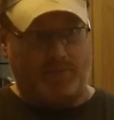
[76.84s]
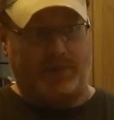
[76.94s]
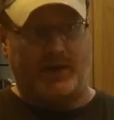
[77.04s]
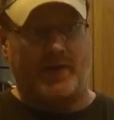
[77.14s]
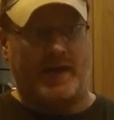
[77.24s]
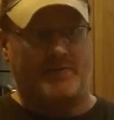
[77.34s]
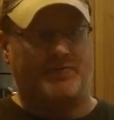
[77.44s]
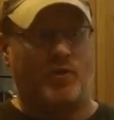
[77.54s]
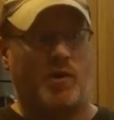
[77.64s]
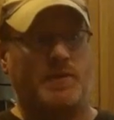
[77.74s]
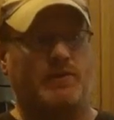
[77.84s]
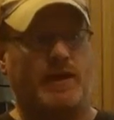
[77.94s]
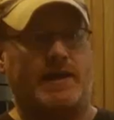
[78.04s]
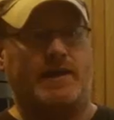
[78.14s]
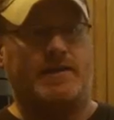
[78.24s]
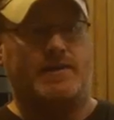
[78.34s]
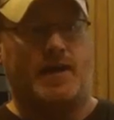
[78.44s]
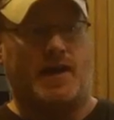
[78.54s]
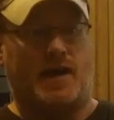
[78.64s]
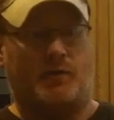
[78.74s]
beer that I formulated
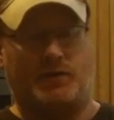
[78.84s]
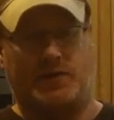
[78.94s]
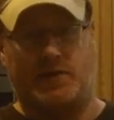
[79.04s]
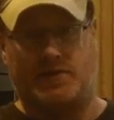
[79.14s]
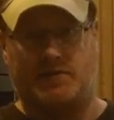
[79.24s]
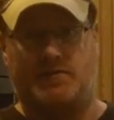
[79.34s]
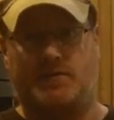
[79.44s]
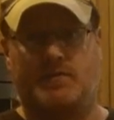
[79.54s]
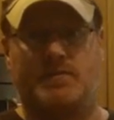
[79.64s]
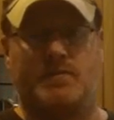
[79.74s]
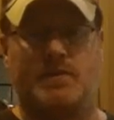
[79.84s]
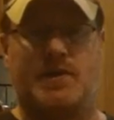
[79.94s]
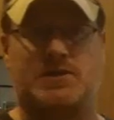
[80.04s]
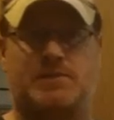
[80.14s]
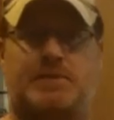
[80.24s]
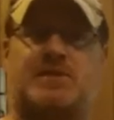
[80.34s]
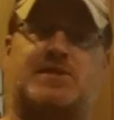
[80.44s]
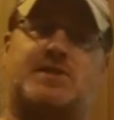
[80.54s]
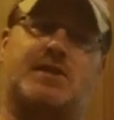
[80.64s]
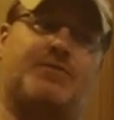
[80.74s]
with a
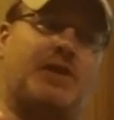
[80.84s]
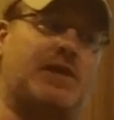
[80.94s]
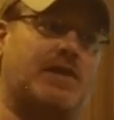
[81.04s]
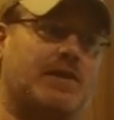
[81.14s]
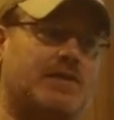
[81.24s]
specific